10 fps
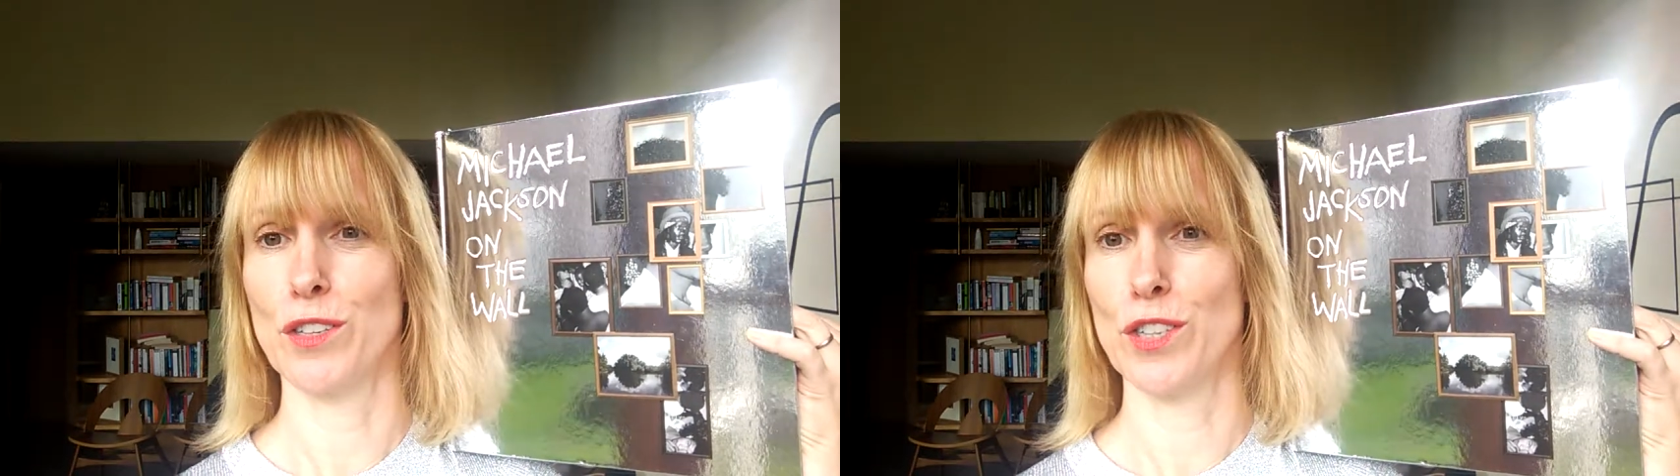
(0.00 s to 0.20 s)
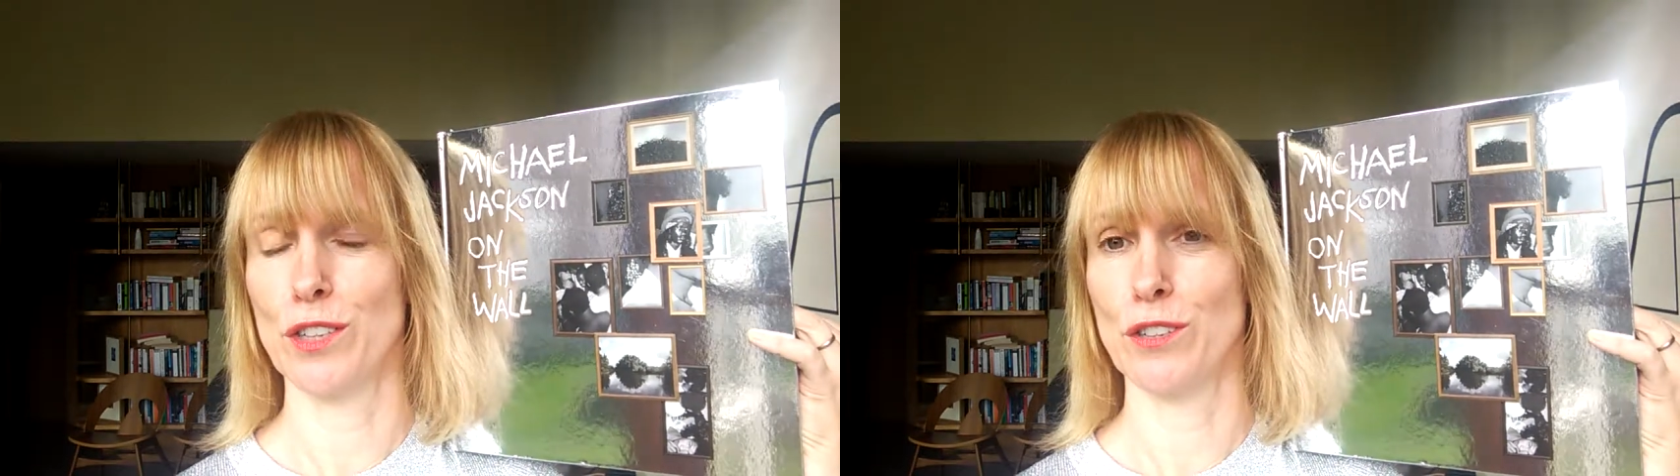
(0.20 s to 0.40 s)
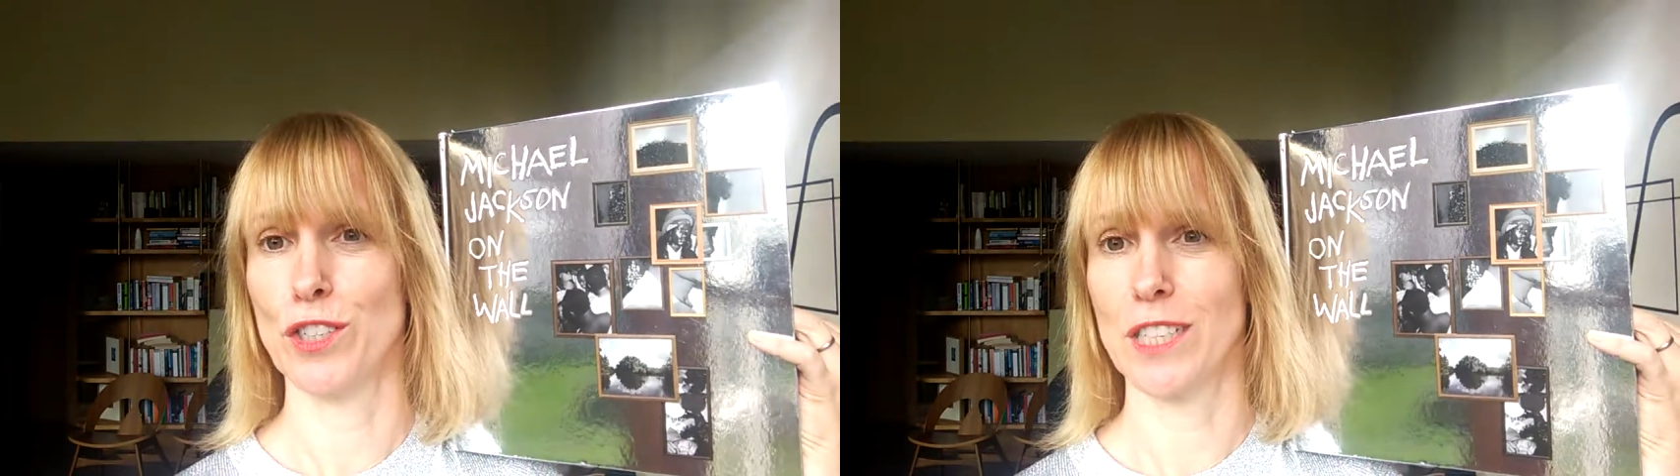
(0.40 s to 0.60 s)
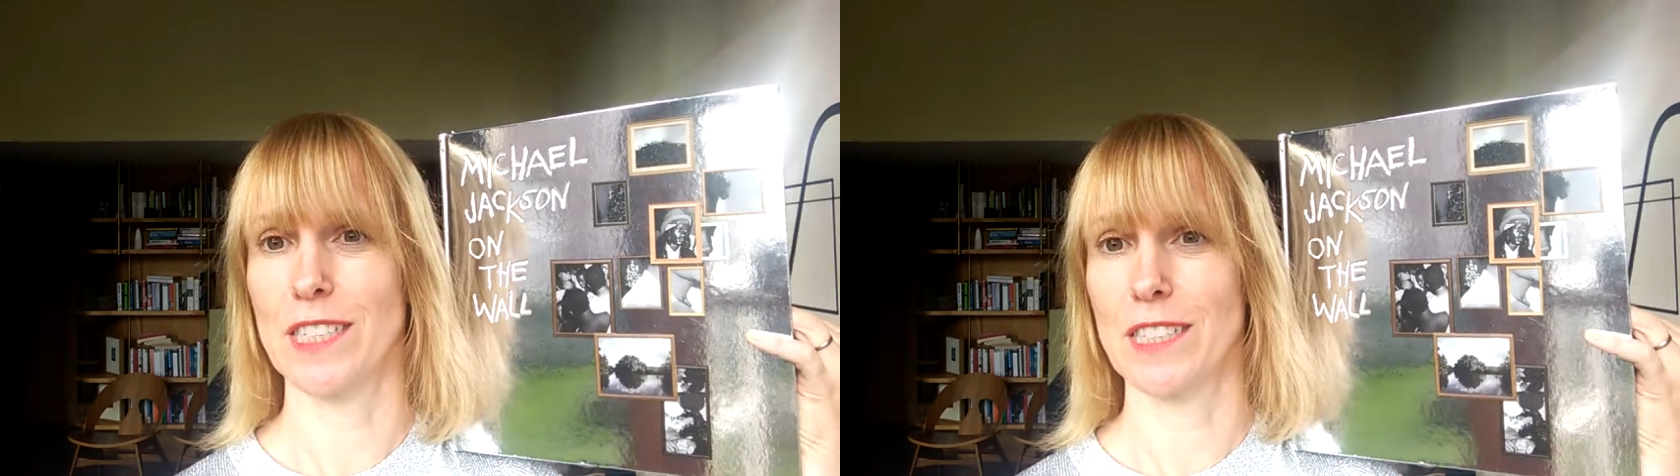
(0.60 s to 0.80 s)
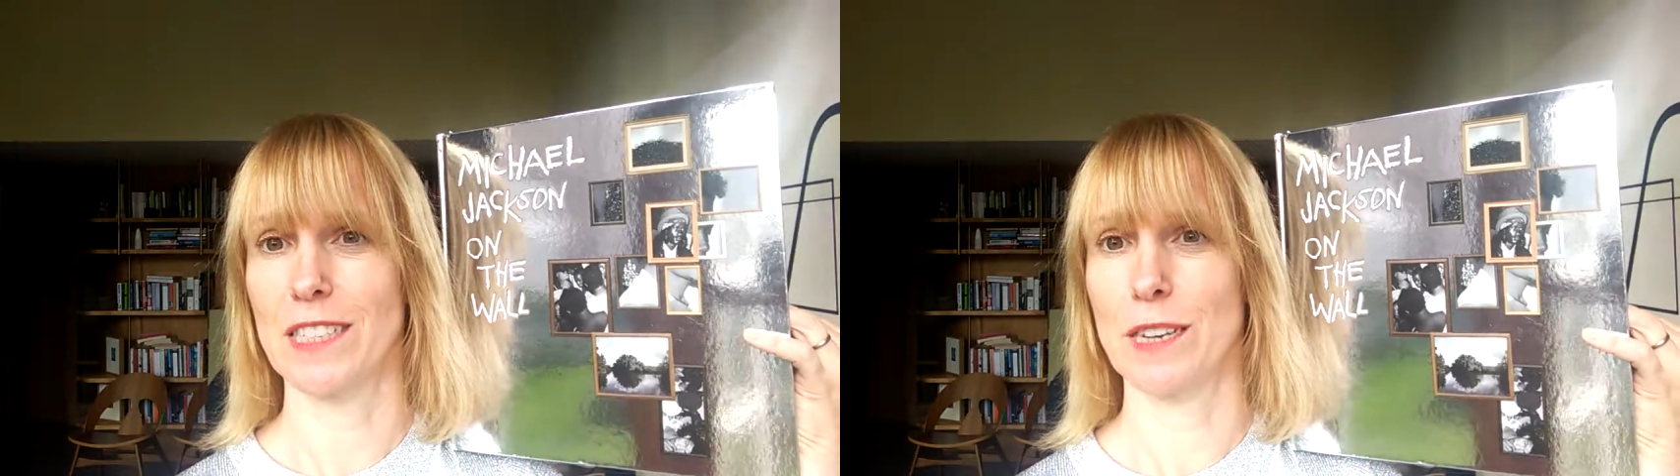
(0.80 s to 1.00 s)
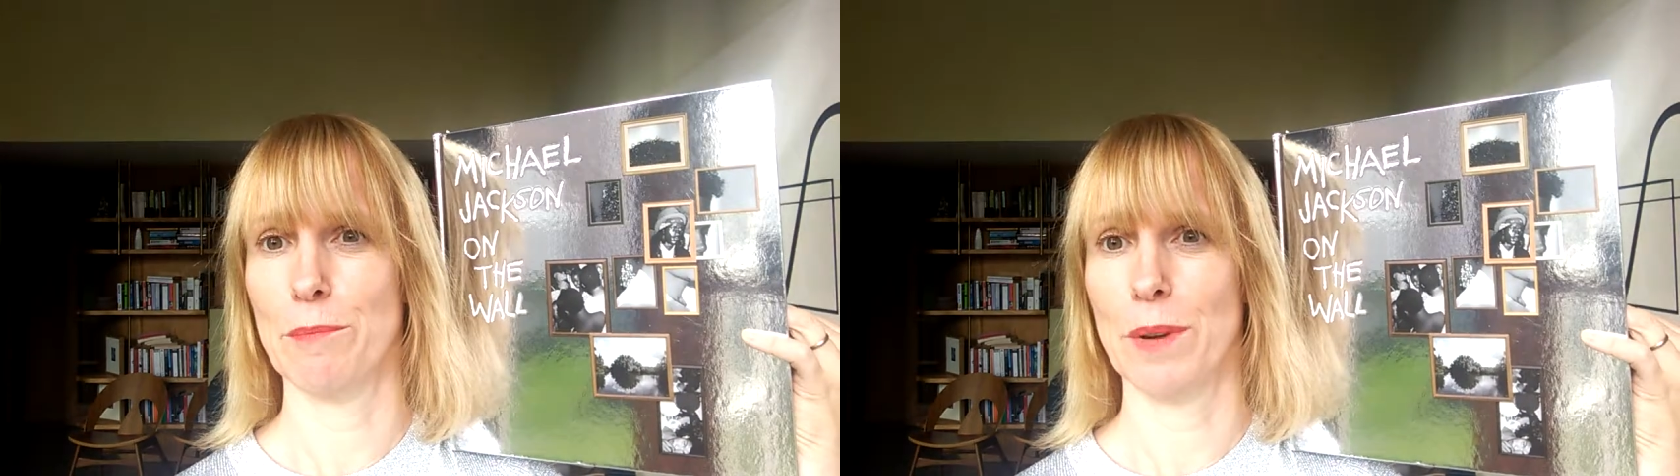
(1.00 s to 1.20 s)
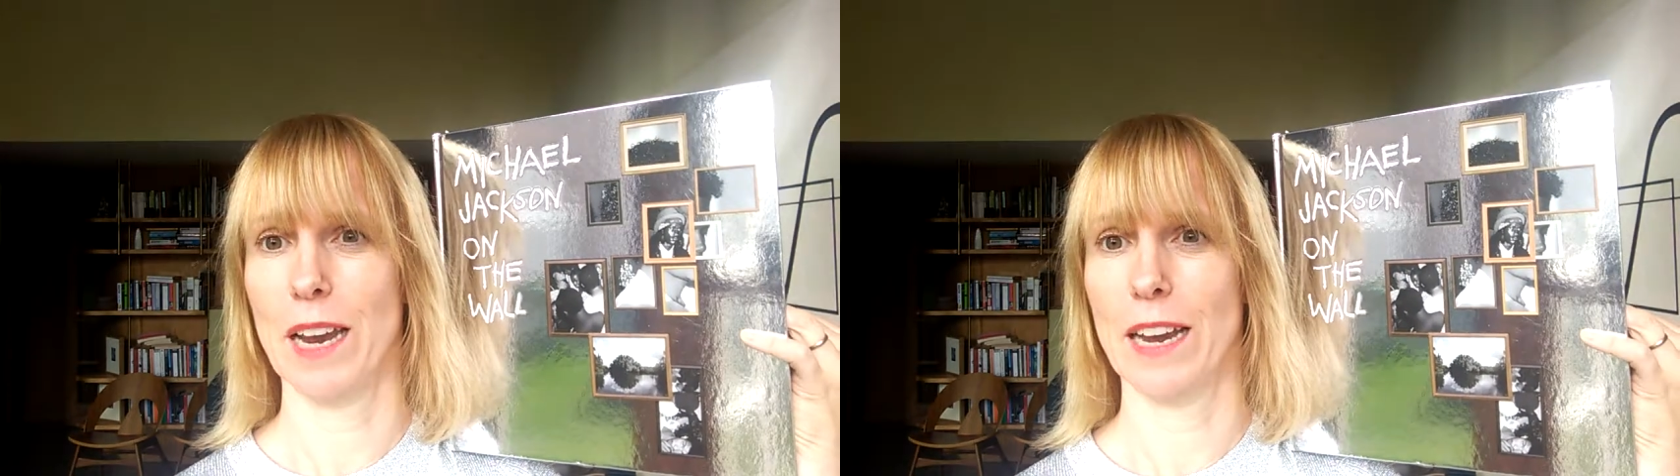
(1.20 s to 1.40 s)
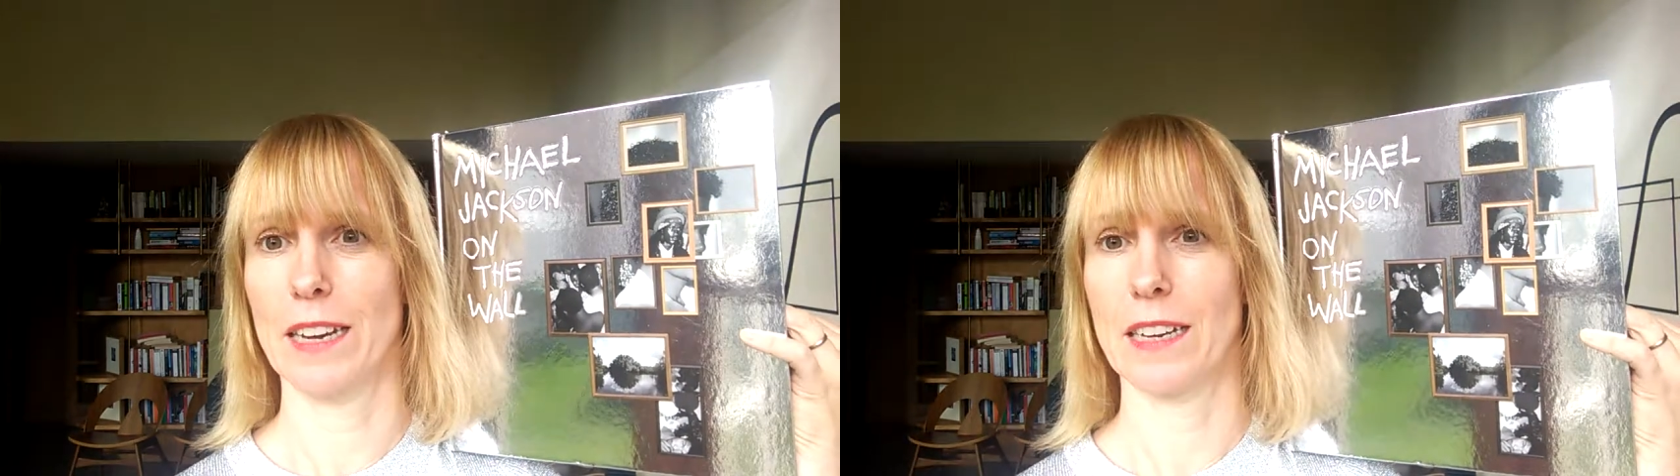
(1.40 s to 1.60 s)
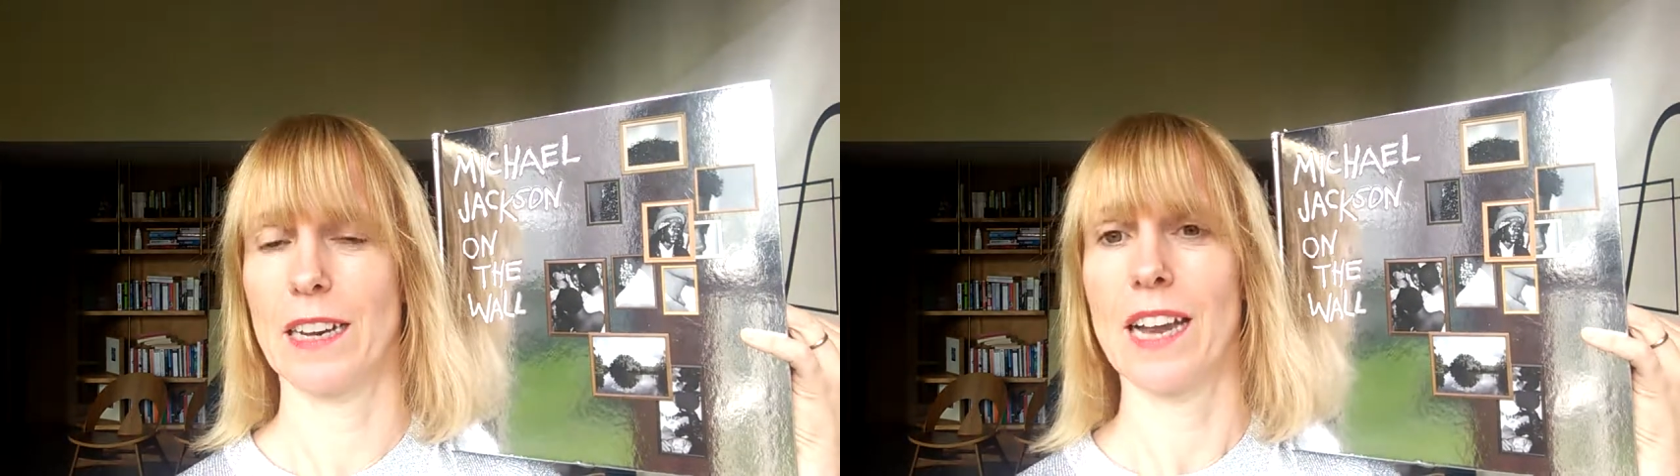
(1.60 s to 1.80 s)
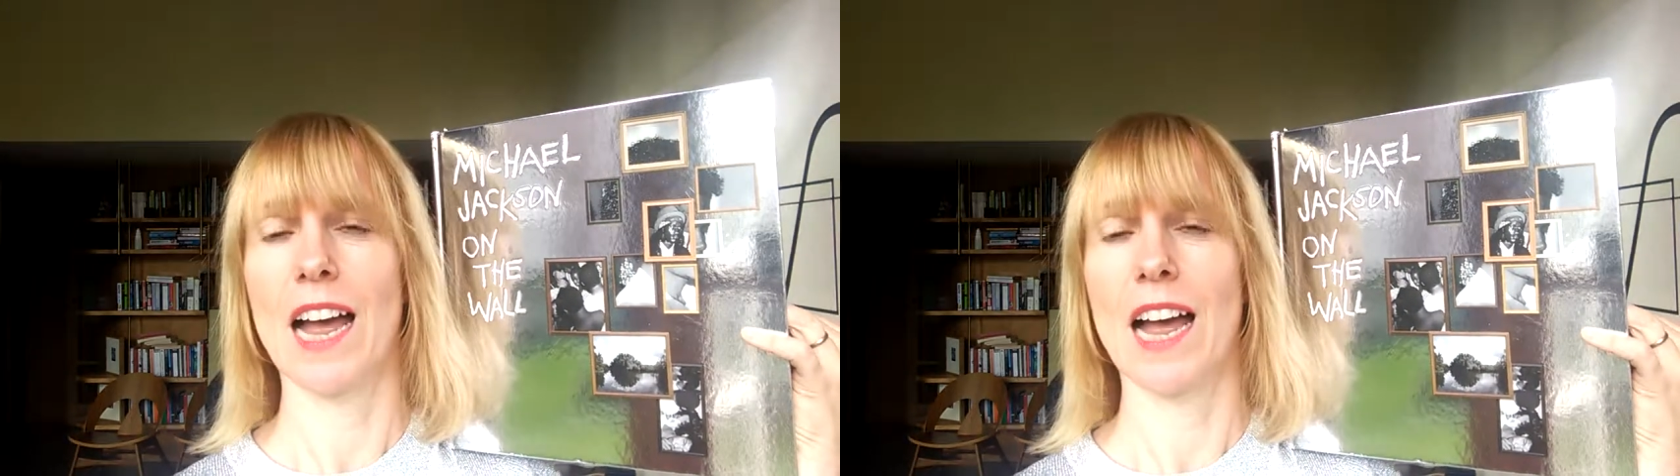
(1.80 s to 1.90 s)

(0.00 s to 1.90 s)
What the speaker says: to Justin Timberlake,